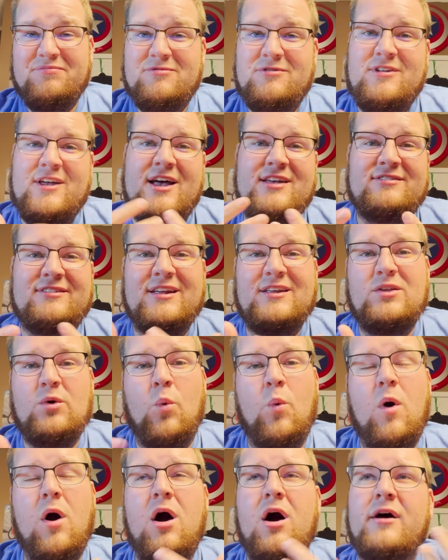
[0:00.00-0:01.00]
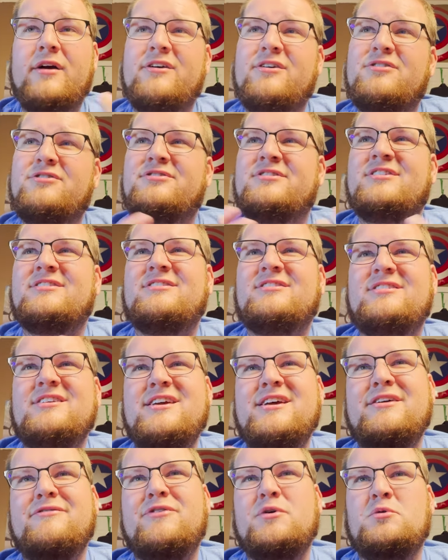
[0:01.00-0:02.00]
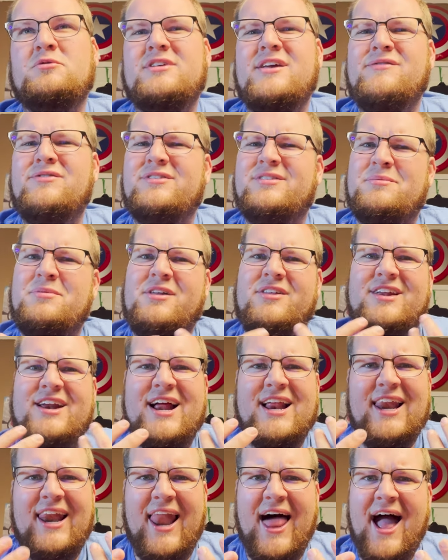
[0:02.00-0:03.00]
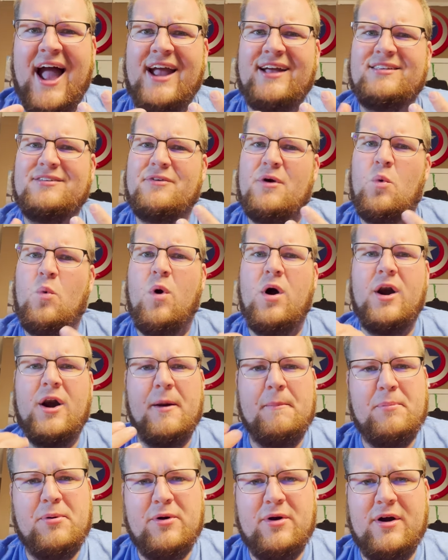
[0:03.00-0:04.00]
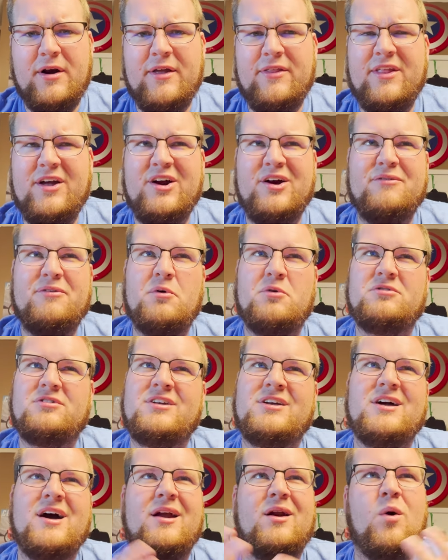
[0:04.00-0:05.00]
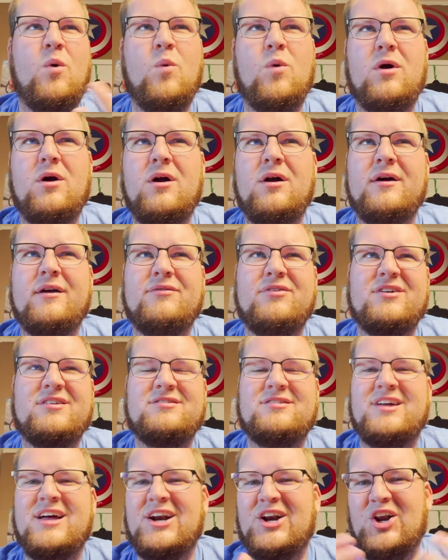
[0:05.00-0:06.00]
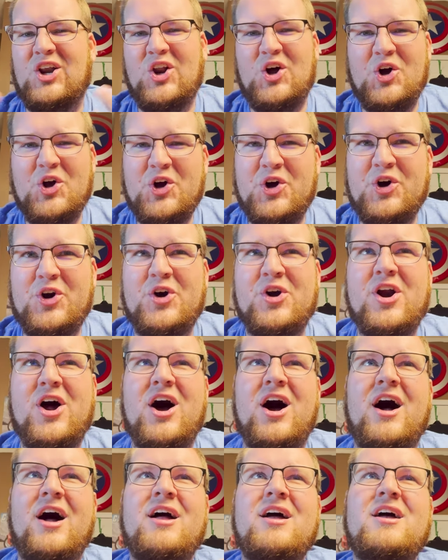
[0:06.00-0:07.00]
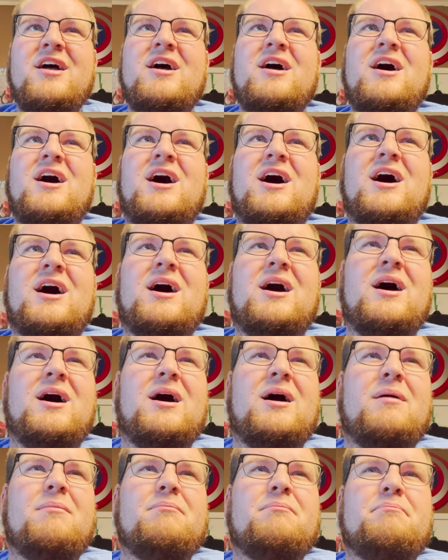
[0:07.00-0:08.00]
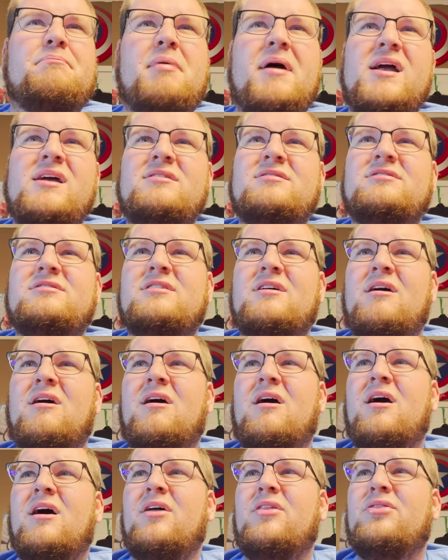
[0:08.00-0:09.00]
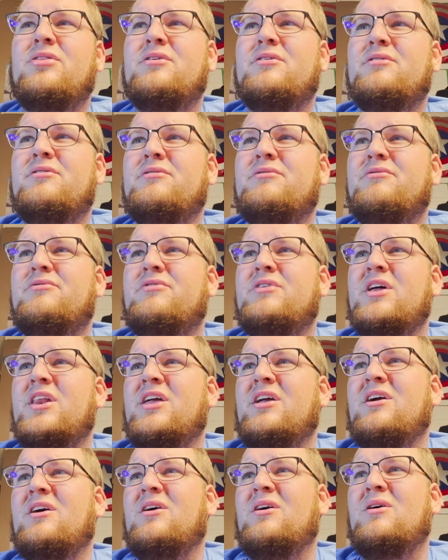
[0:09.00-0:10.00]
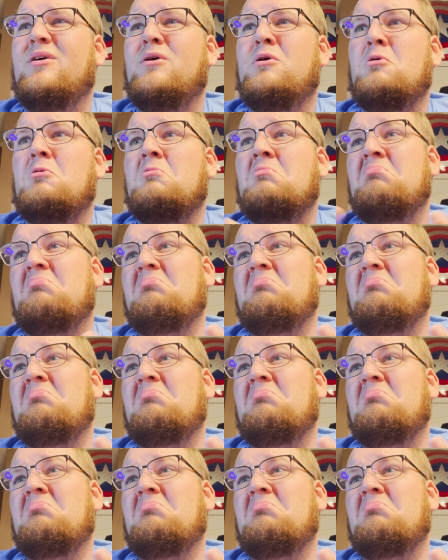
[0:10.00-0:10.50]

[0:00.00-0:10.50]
testing the waters to see if it was even something that I liked, if I wanted to put it in there, if it was gonna work, if it was gonna look good or not. Based on the video,